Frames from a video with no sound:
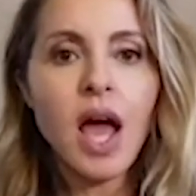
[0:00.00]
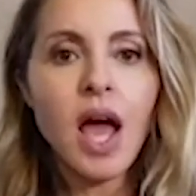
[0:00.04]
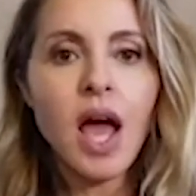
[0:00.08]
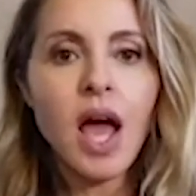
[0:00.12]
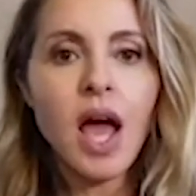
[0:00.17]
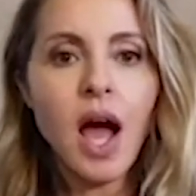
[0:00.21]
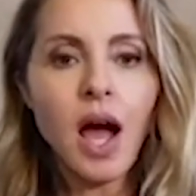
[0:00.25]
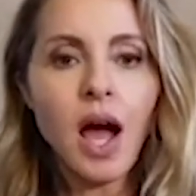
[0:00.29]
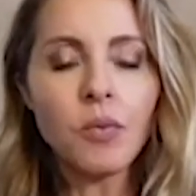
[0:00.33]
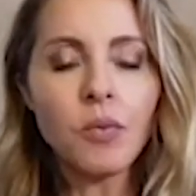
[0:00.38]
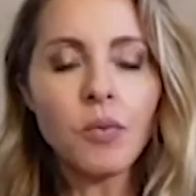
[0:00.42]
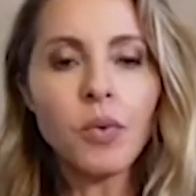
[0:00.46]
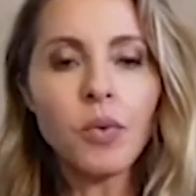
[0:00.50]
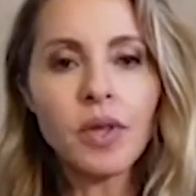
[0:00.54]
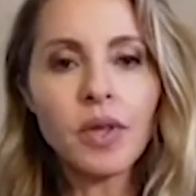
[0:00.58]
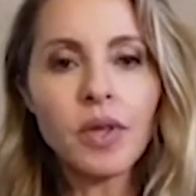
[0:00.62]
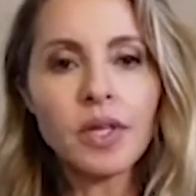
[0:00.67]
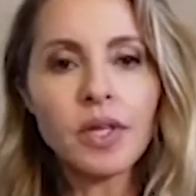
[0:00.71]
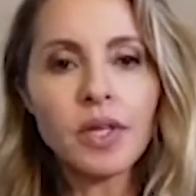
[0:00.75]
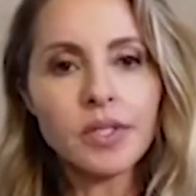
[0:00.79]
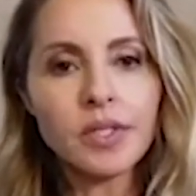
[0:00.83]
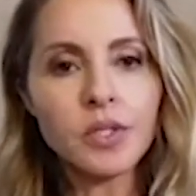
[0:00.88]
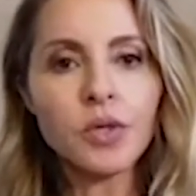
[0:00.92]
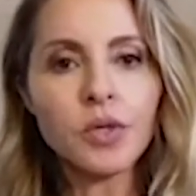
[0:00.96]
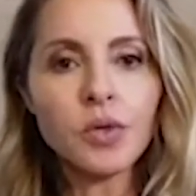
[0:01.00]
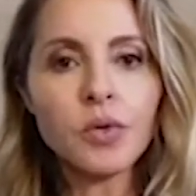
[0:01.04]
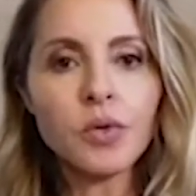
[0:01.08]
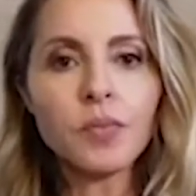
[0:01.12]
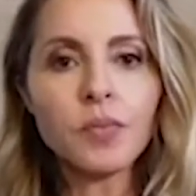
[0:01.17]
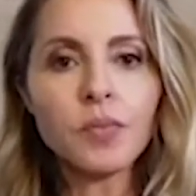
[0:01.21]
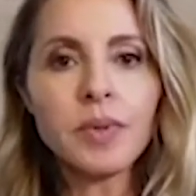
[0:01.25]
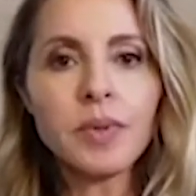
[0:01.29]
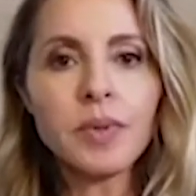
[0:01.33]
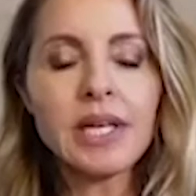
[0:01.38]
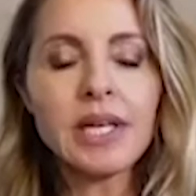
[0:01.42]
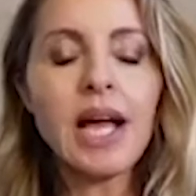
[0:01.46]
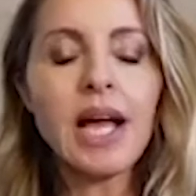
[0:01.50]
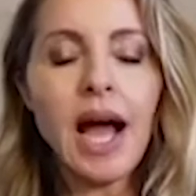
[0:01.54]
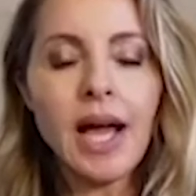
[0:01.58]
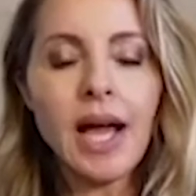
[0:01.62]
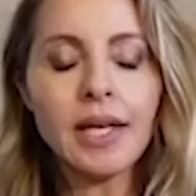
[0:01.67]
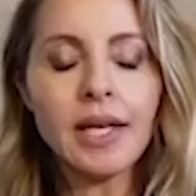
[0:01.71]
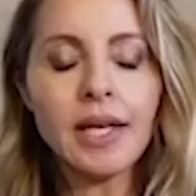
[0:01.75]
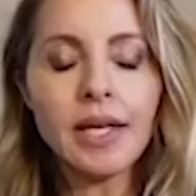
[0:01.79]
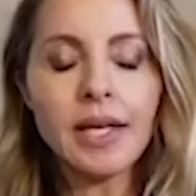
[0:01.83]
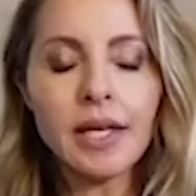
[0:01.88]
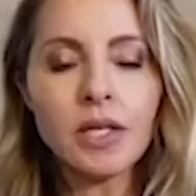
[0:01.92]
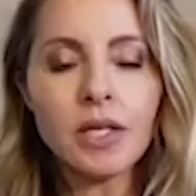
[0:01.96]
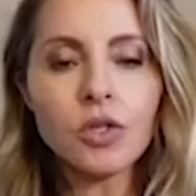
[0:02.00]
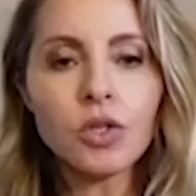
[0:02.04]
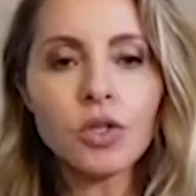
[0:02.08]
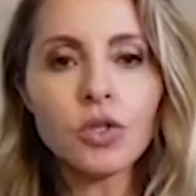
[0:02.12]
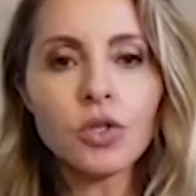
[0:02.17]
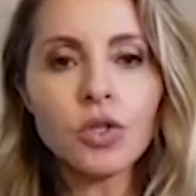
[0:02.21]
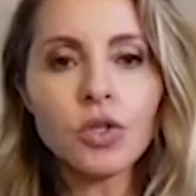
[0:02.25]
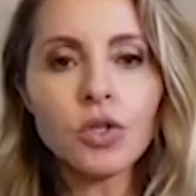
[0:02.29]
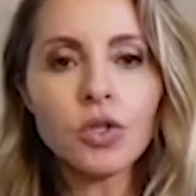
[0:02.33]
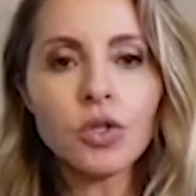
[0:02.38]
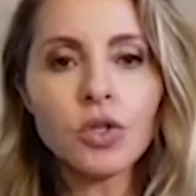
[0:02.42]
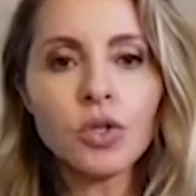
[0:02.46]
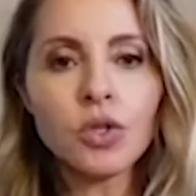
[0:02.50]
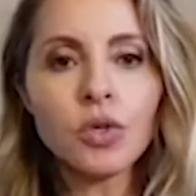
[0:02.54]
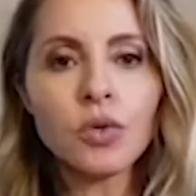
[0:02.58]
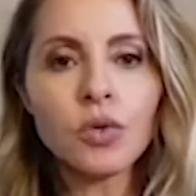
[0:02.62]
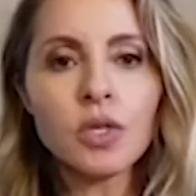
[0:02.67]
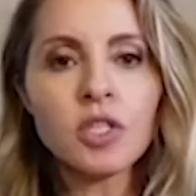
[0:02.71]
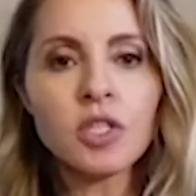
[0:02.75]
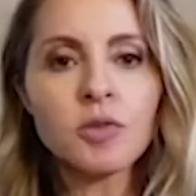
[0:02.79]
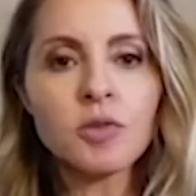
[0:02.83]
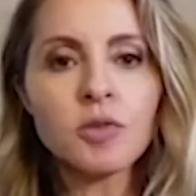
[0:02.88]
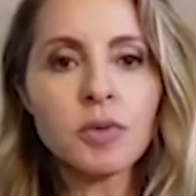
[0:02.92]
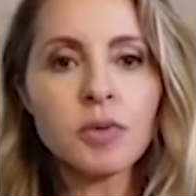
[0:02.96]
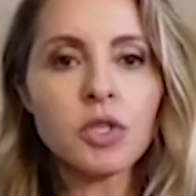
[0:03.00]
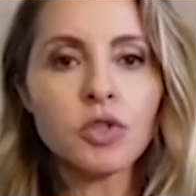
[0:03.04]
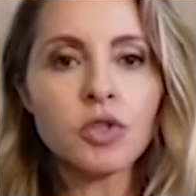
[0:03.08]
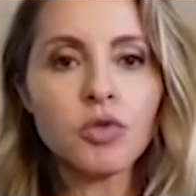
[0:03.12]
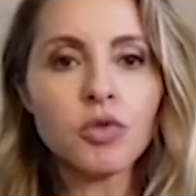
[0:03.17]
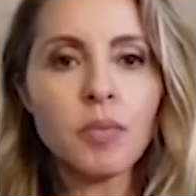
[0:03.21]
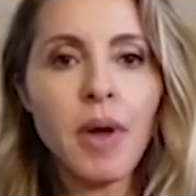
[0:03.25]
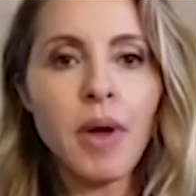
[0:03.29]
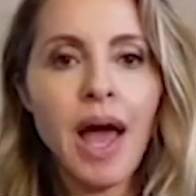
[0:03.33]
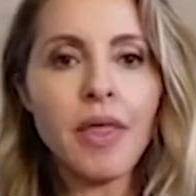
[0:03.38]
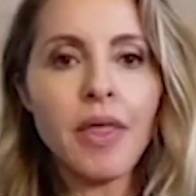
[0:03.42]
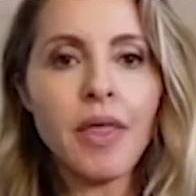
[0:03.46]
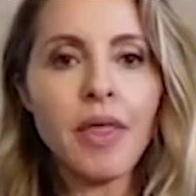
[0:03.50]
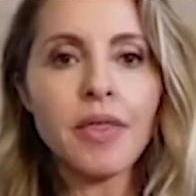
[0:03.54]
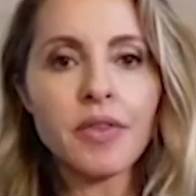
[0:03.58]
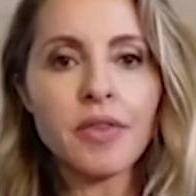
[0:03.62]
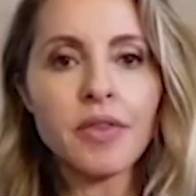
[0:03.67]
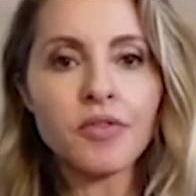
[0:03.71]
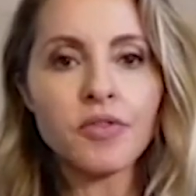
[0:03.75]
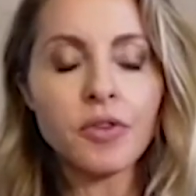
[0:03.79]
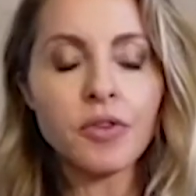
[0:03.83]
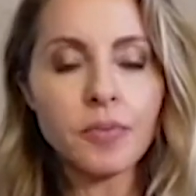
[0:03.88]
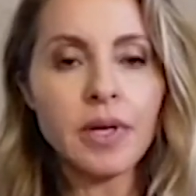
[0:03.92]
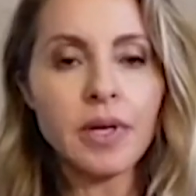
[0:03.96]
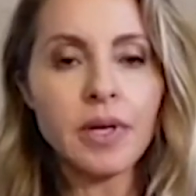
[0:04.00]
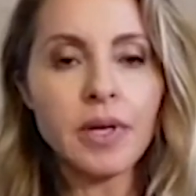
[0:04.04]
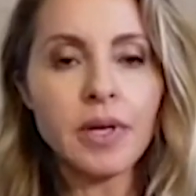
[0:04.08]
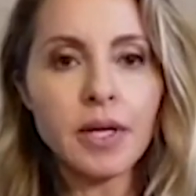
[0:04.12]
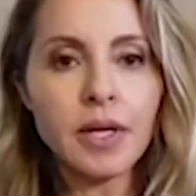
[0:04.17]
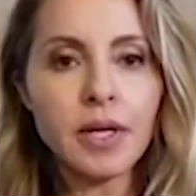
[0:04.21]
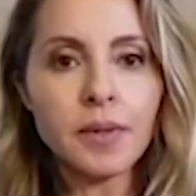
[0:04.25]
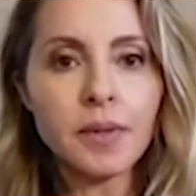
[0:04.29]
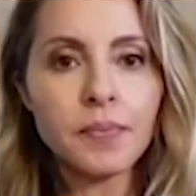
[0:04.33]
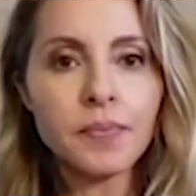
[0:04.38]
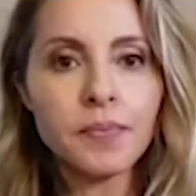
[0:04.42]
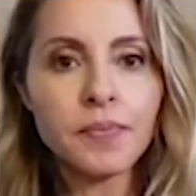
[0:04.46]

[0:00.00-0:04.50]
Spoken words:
I'm willing to be guided to a spiritual path that's for me.